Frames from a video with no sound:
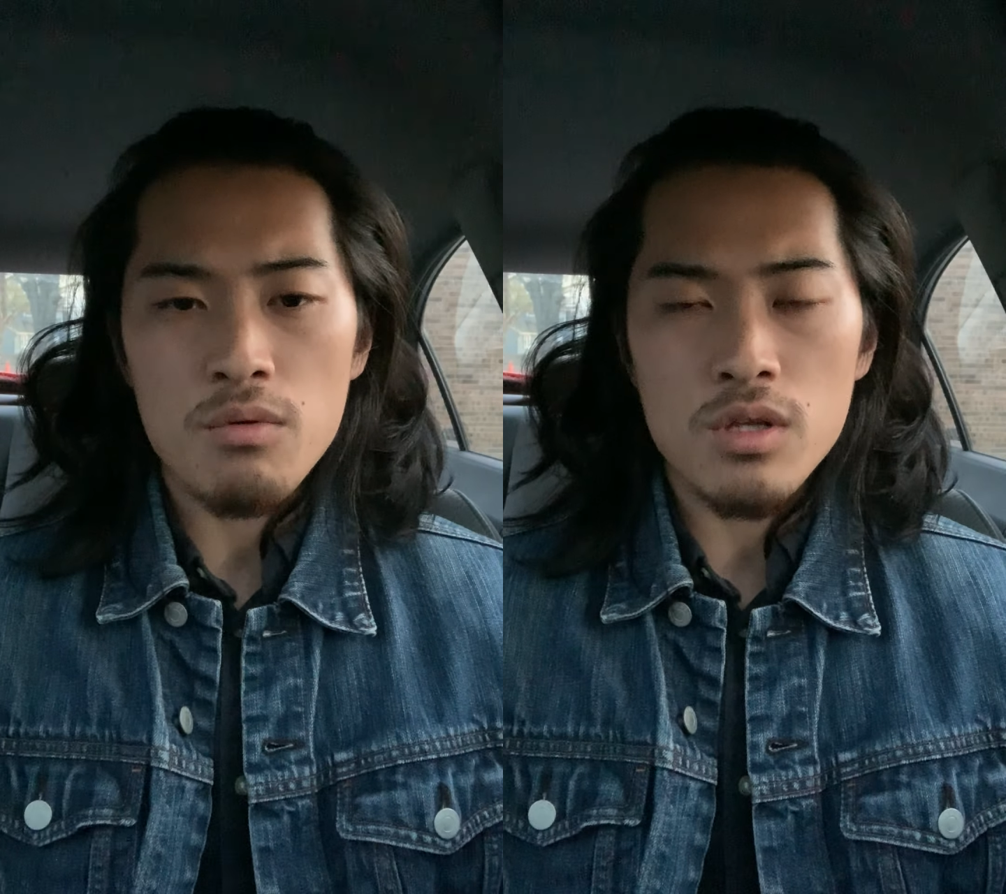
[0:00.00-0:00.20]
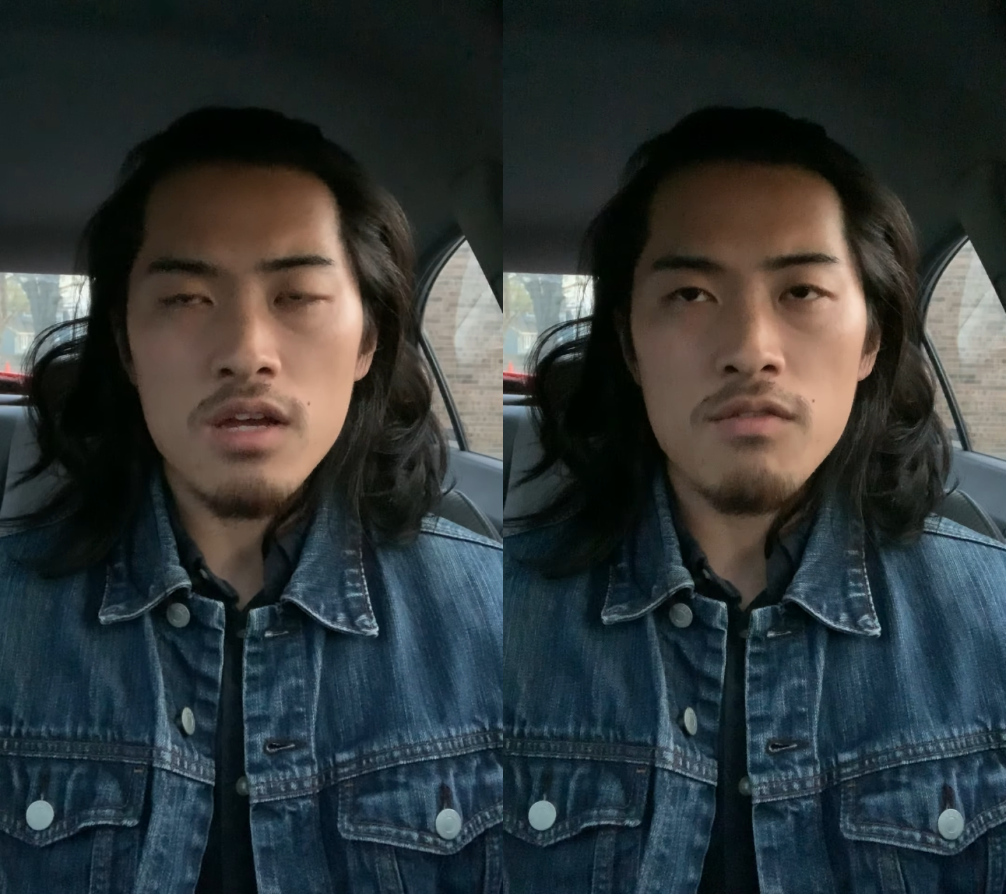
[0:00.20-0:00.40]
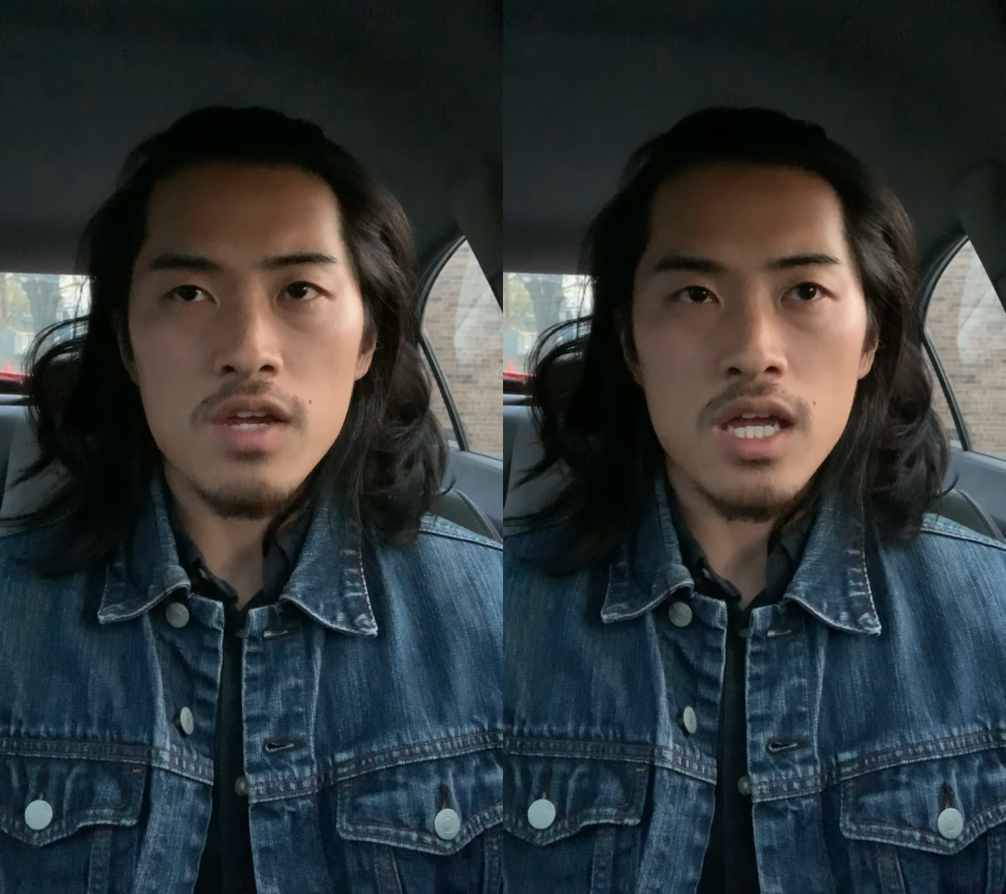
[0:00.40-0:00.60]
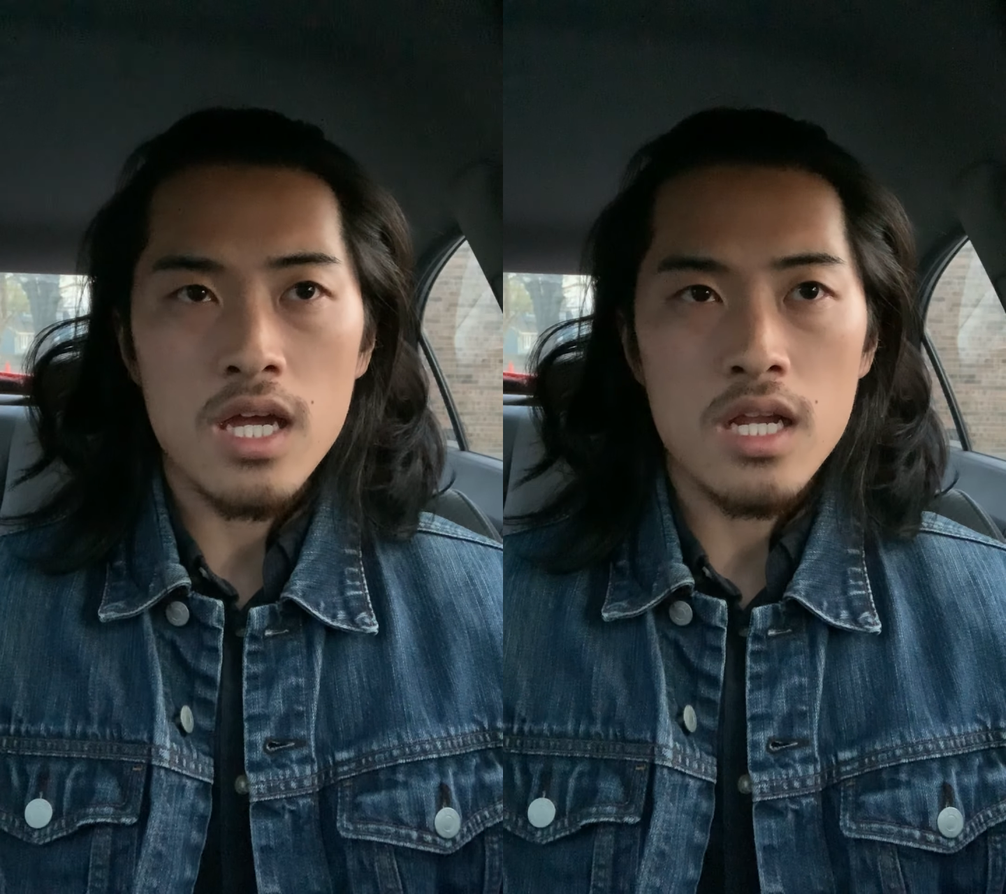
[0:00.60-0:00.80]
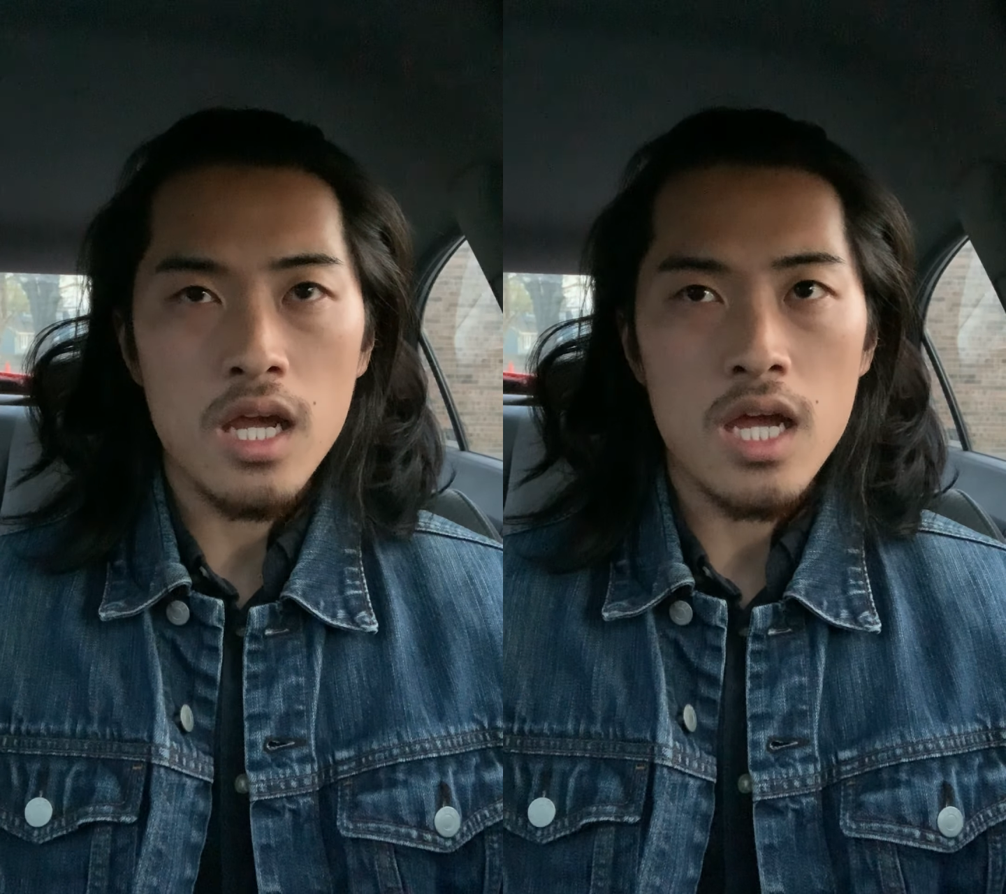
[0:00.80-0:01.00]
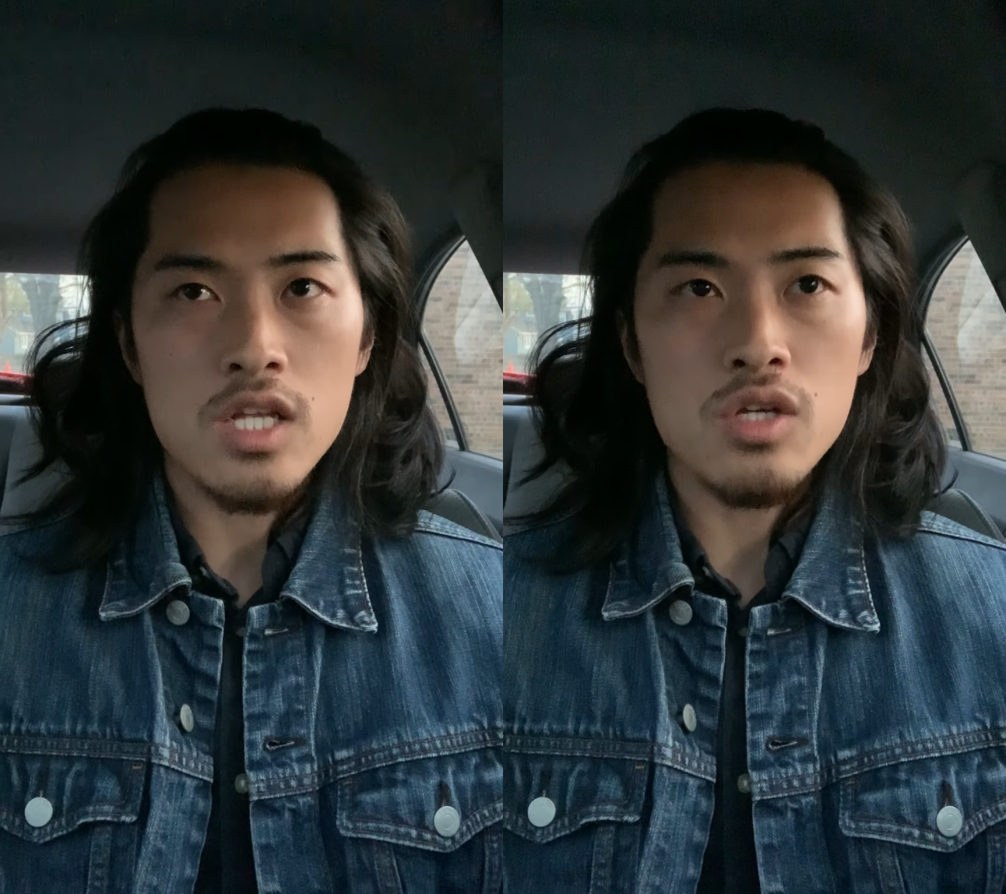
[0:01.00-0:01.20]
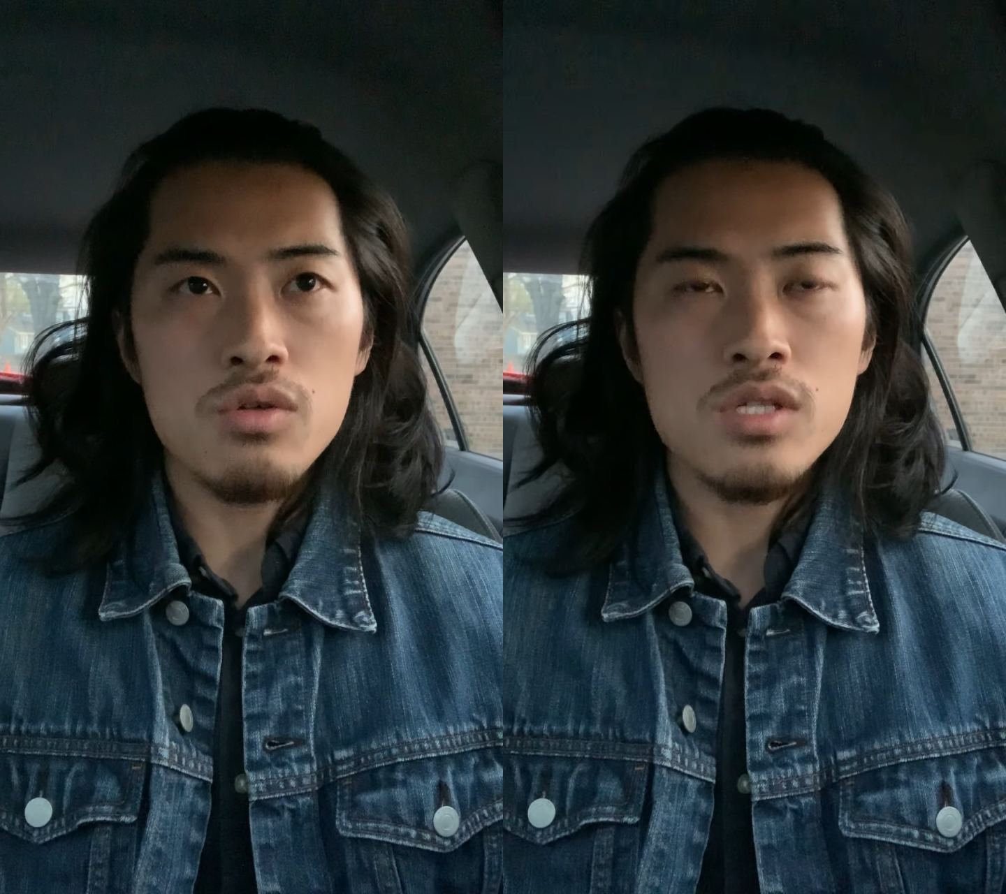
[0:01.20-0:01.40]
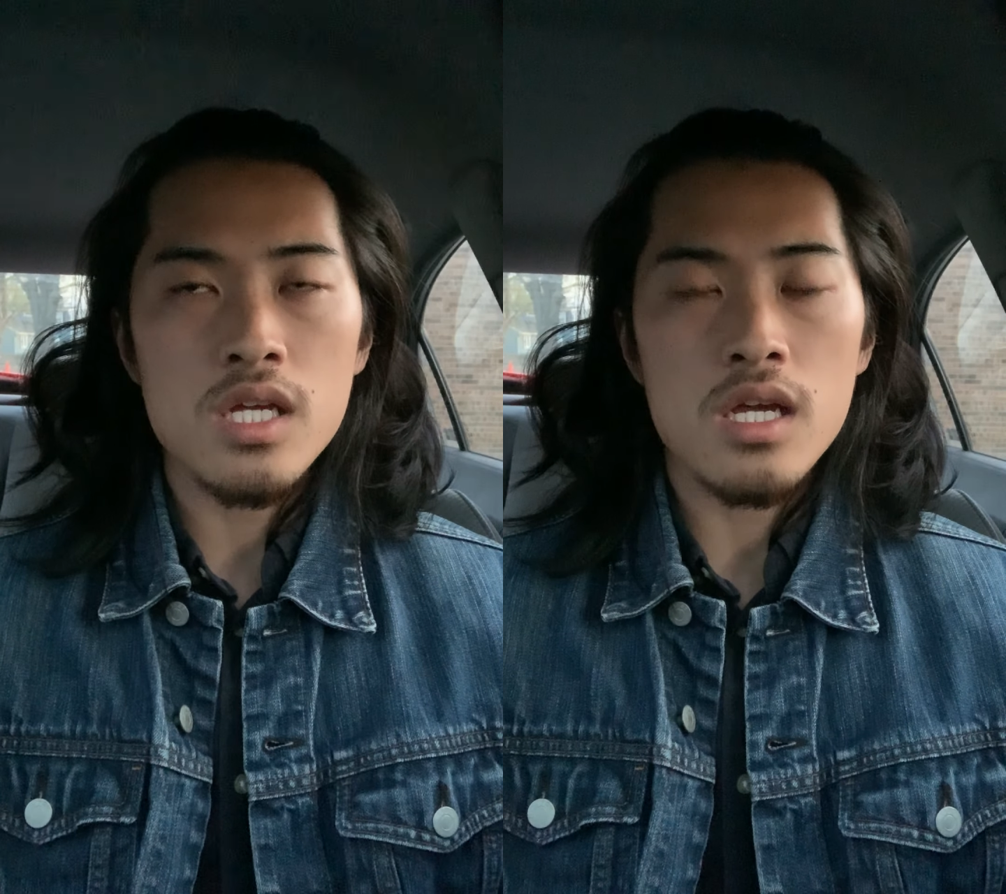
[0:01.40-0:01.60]
we're living in and
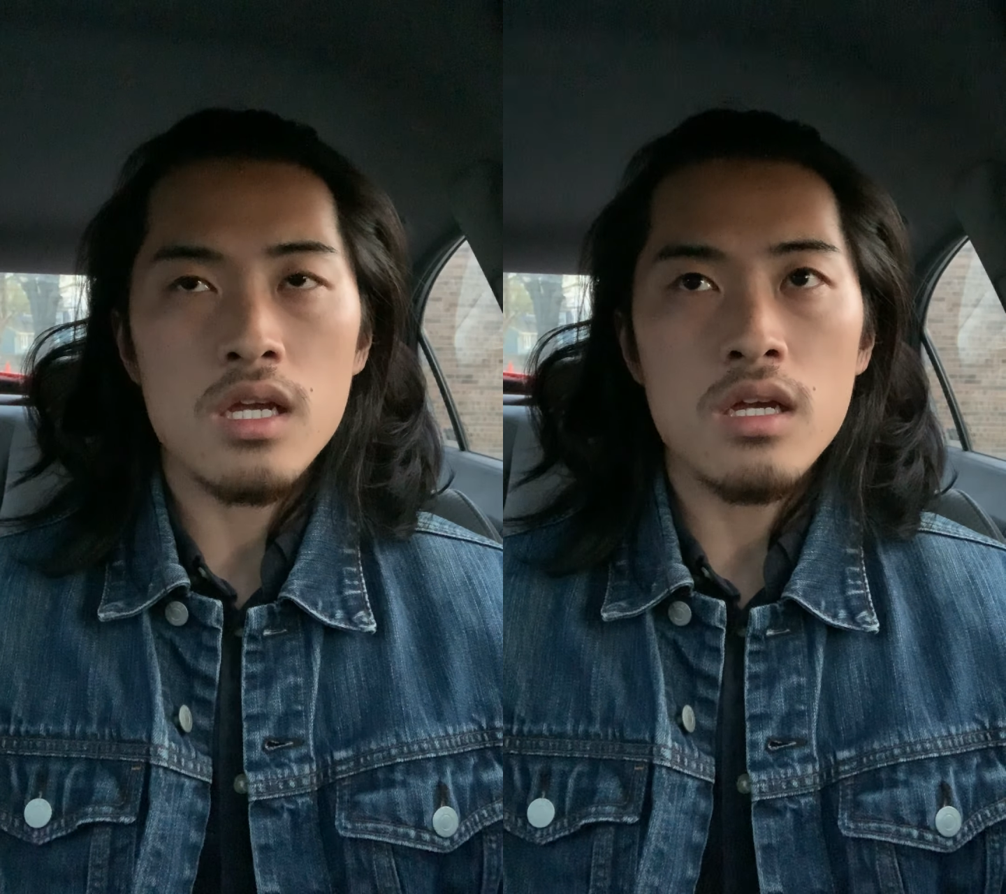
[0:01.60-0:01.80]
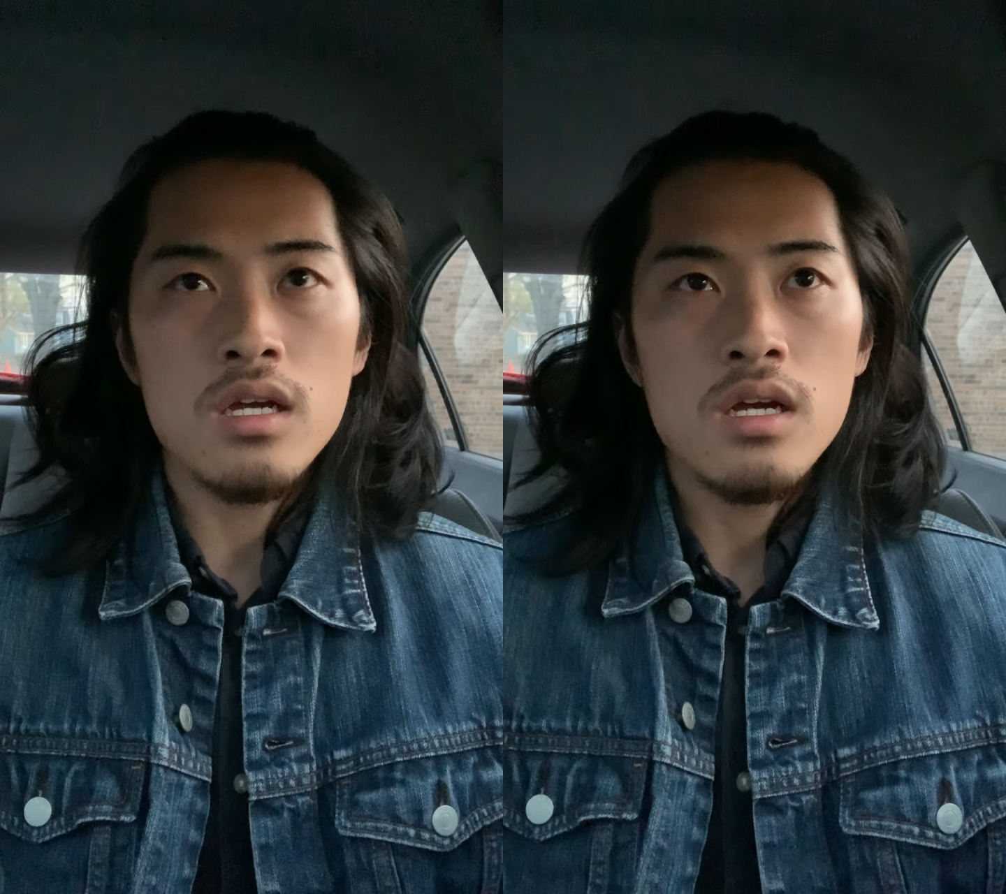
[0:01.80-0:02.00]
using